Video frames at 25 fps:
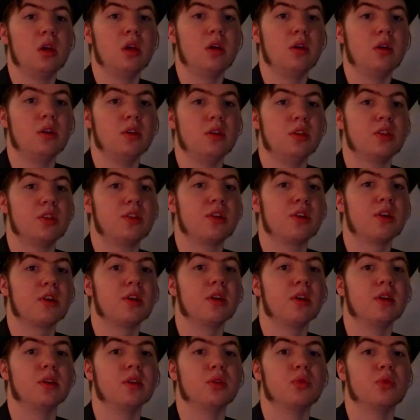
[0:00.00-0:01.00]
The
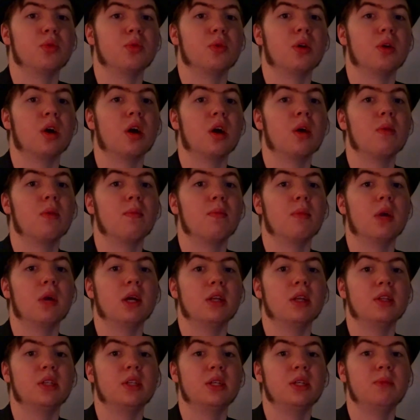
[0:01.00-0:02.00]
stockings were hung by
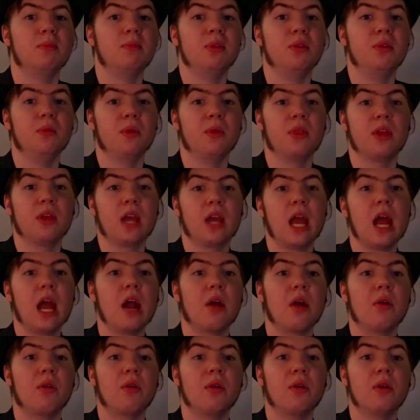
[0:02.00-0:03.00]
the chimney with
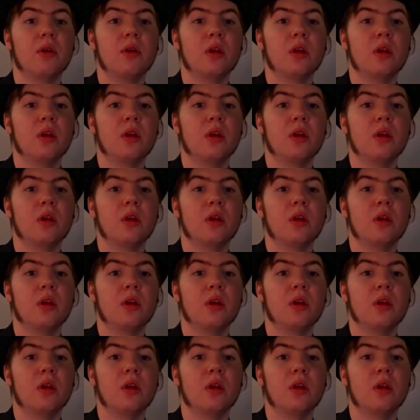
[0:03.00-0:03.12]
care,